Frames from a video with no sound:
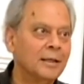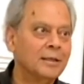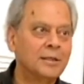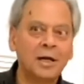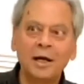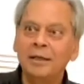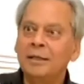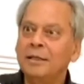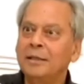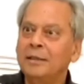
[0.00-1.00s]
A
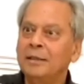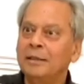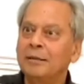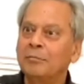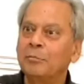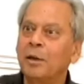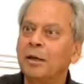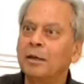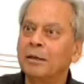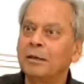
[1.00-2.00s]
tiny
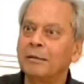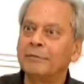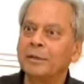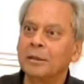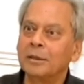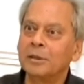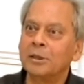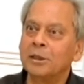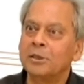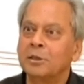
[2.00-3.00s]
part of the
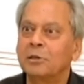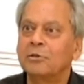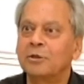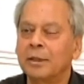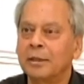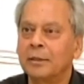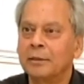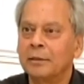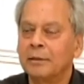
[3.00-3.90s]
earth is in the tree.